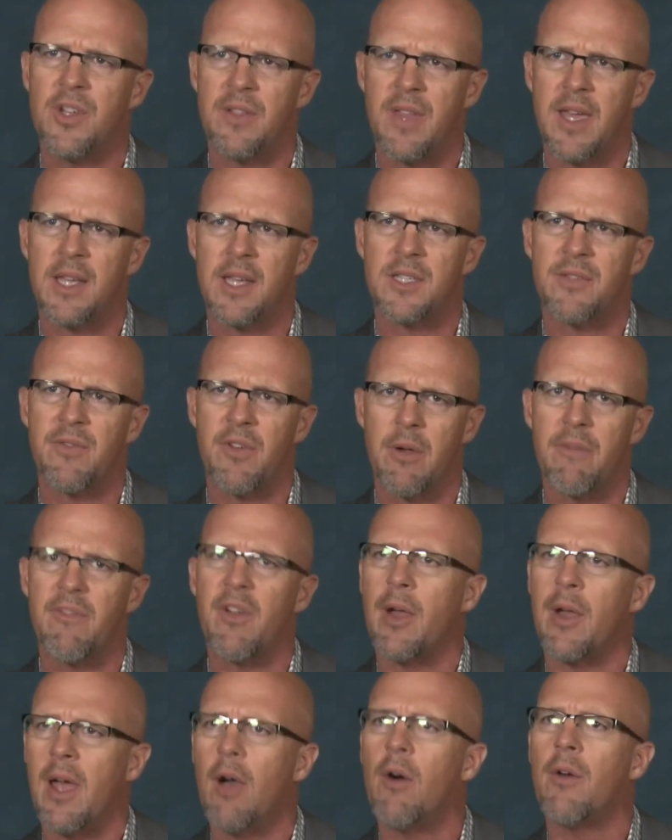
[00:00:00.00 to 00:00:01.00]
which I think is very,
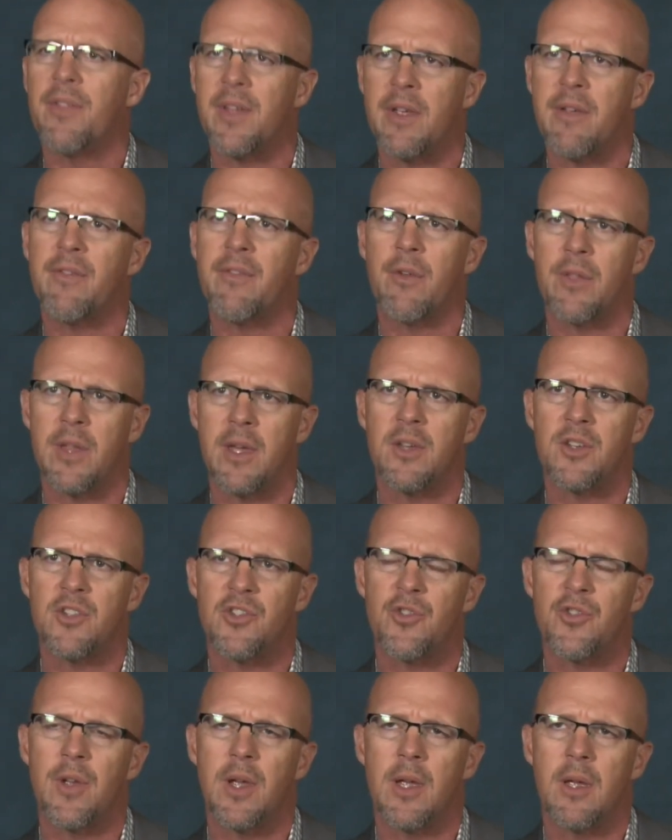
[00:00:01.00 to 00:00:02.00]
very healthy for the
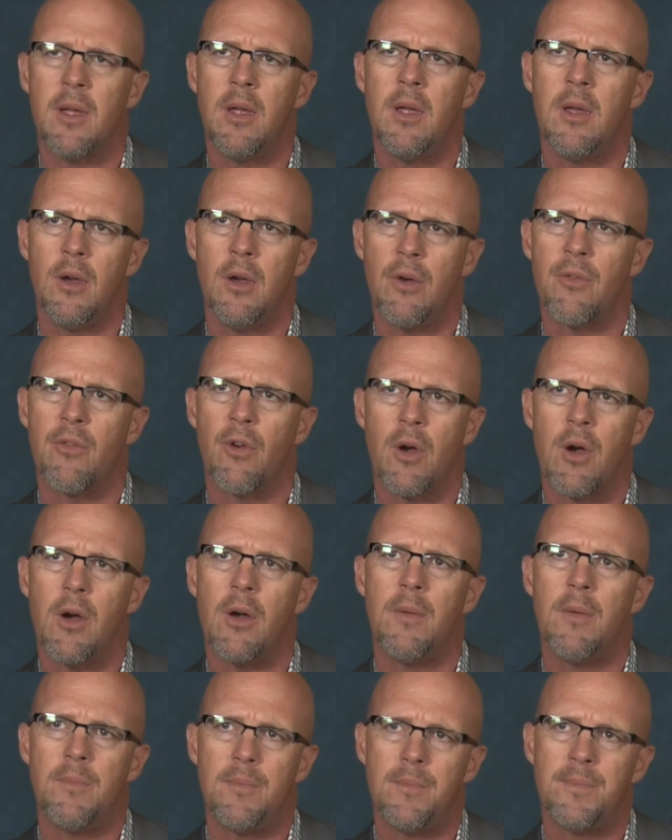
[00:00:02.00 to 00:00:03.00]
industry
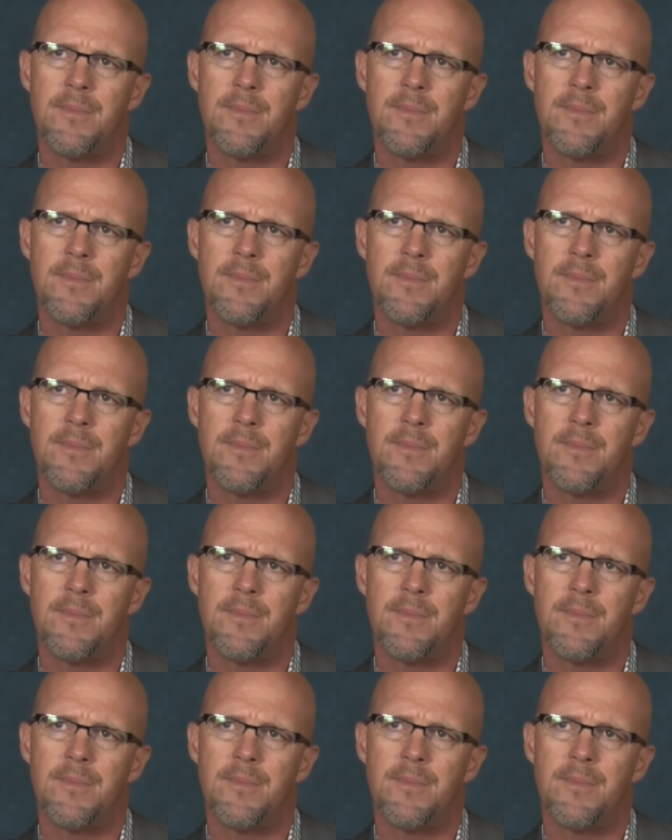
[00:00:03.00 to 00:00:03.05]
overall.